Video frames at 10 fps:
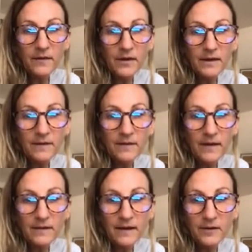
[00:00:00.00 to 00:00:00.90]
So you can
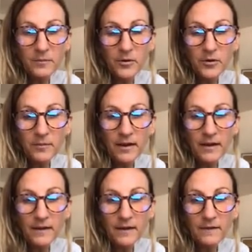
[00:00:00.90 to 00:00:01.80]
see down the bottom
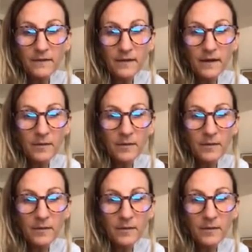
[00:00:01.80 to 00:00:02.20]
here, there's